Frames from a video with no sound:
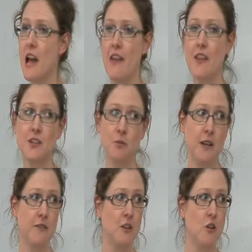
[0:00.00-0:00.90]
and that's
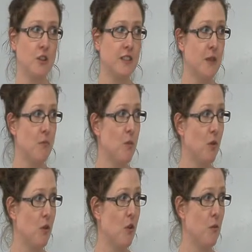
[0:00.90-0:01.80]
why for a long time people
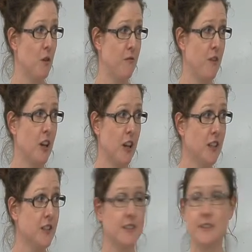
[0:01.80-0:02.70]
thought they were
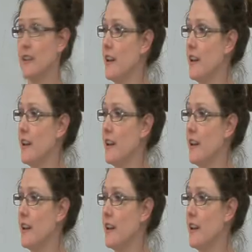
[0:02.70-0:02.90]
fungus.